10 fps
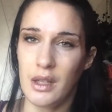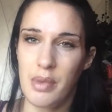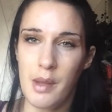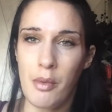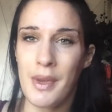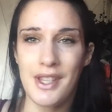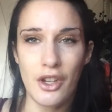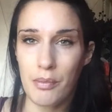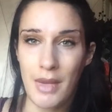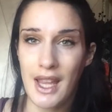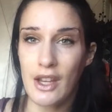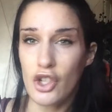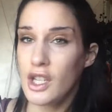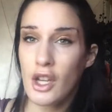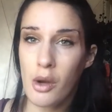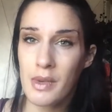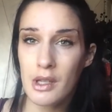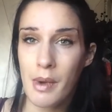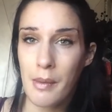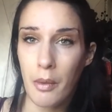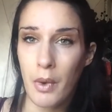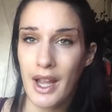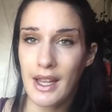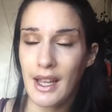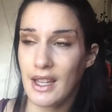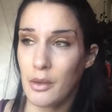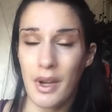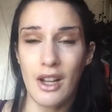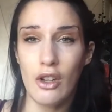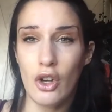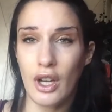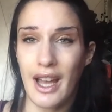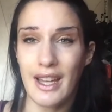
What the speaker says: people making shitty comments about my weight and the way I look,